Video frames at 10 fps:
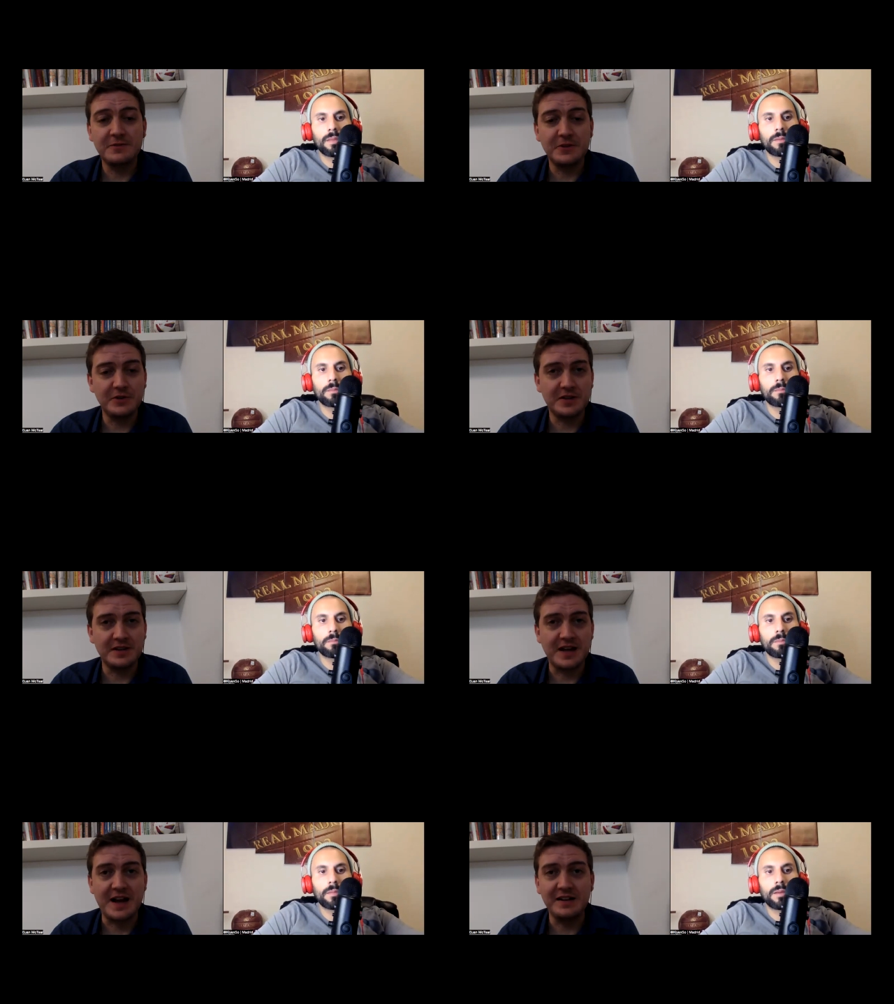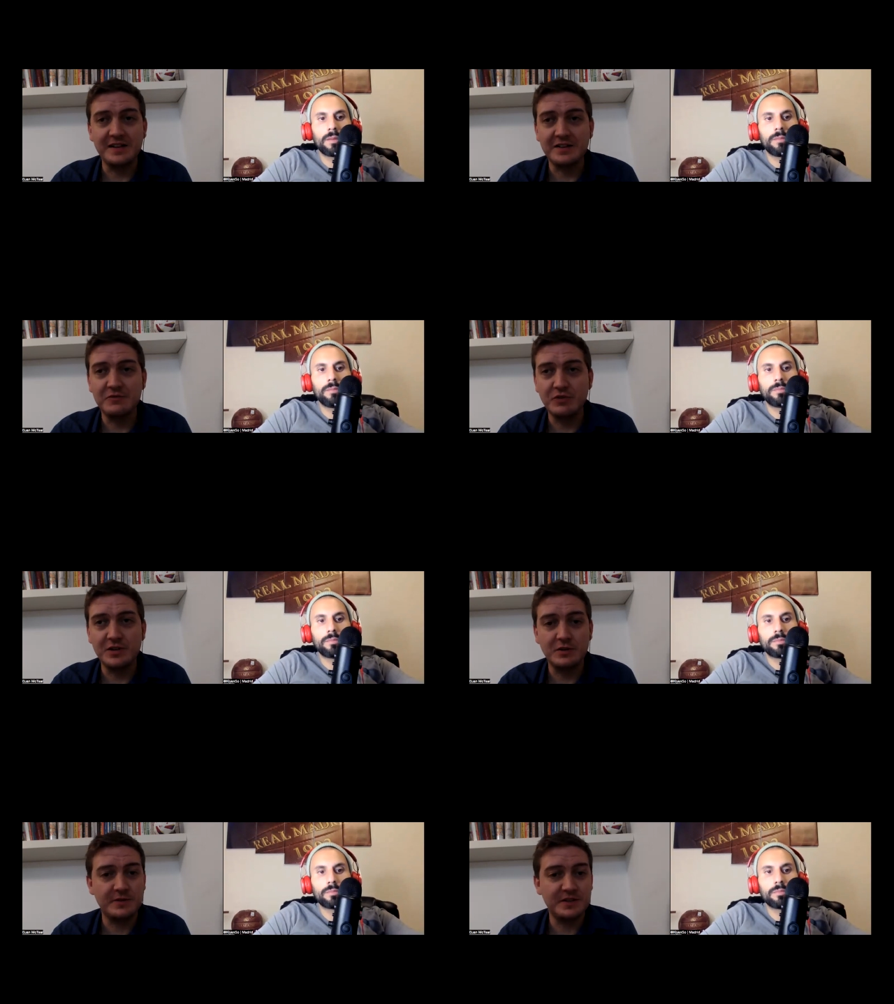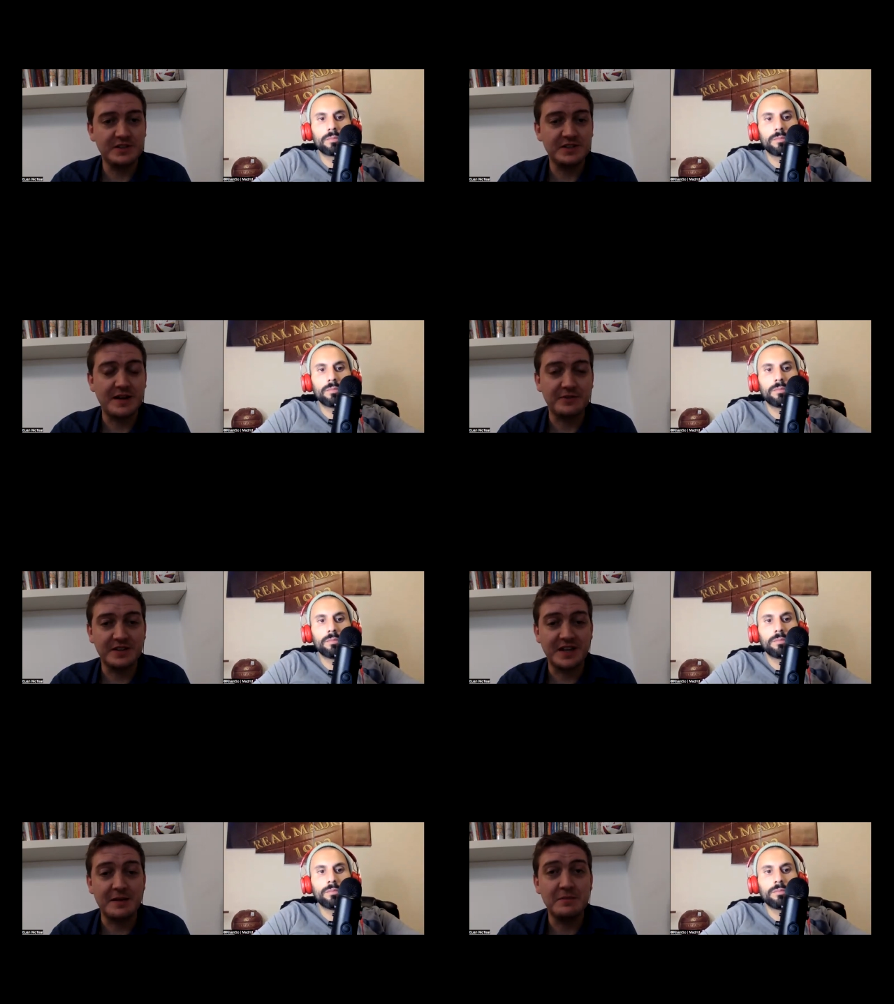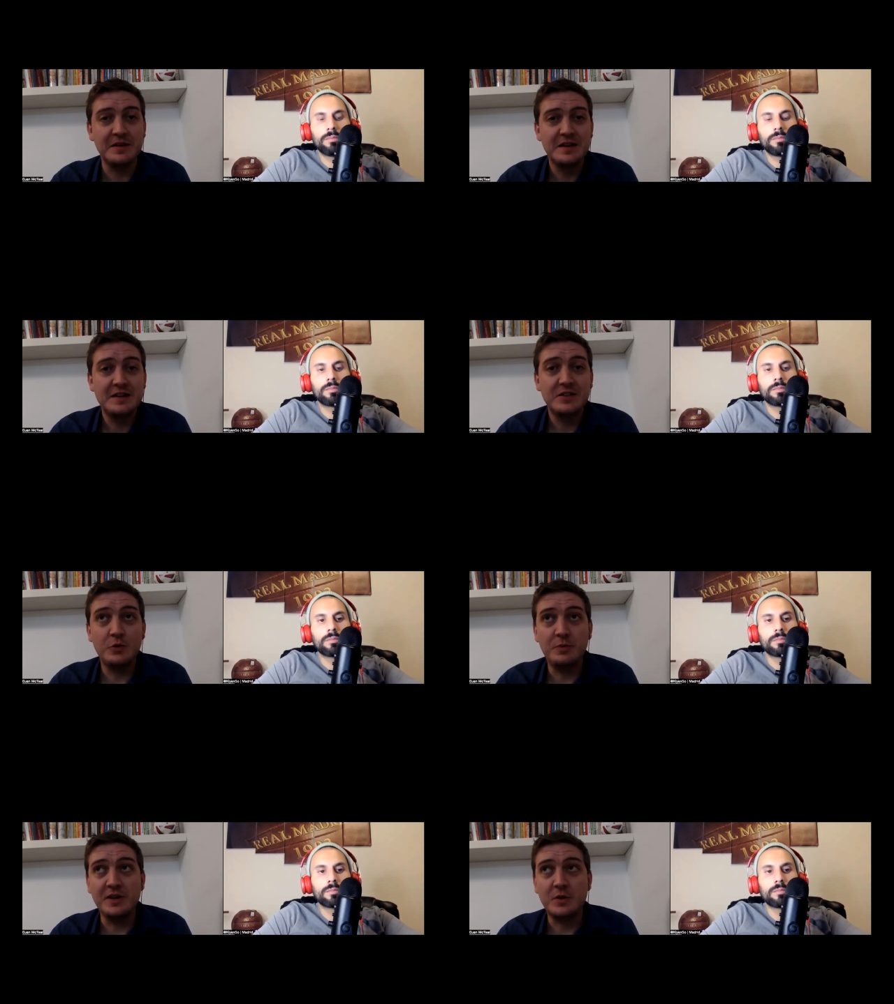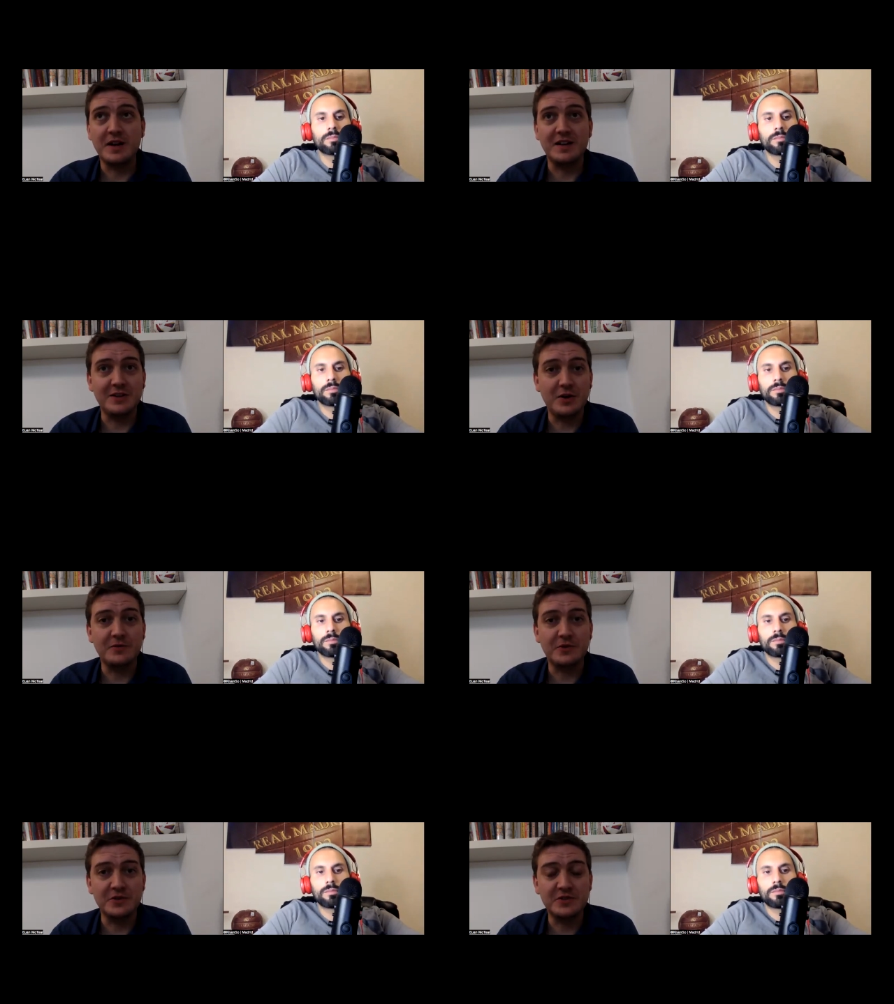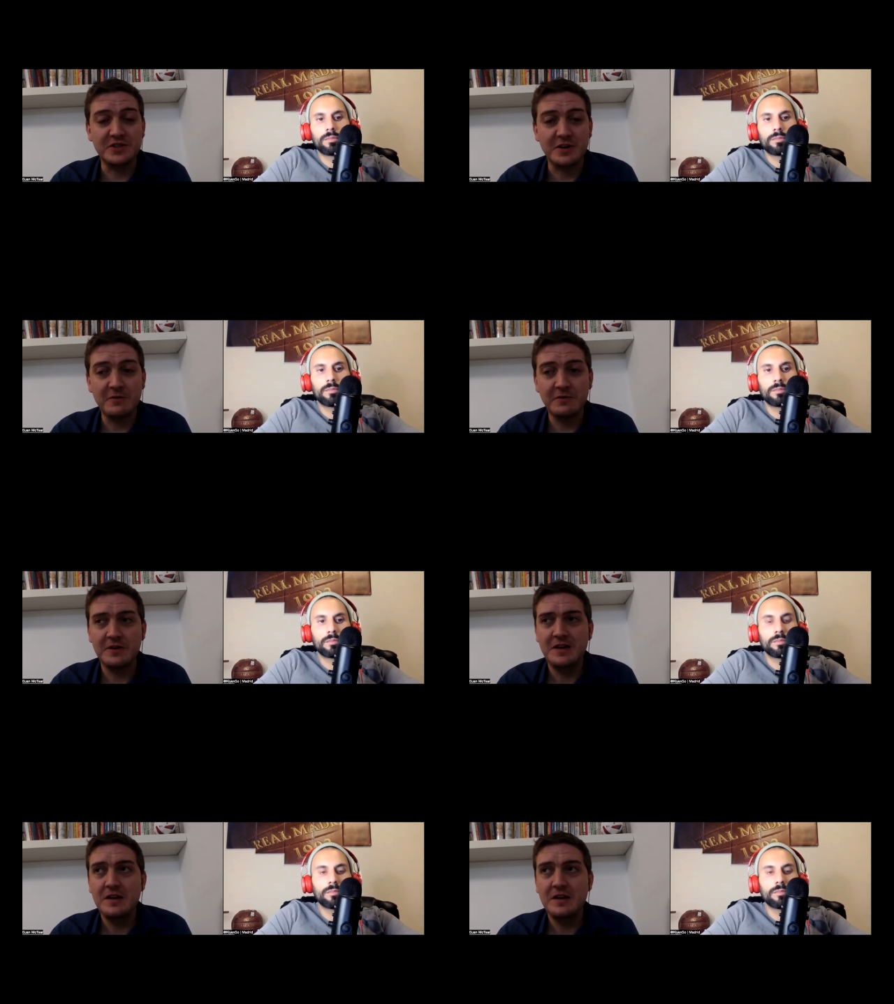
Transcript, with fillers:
Speaker 1: If you look at the highlight reel of Vinicius after the game, there'll be quite a lot of good stuff.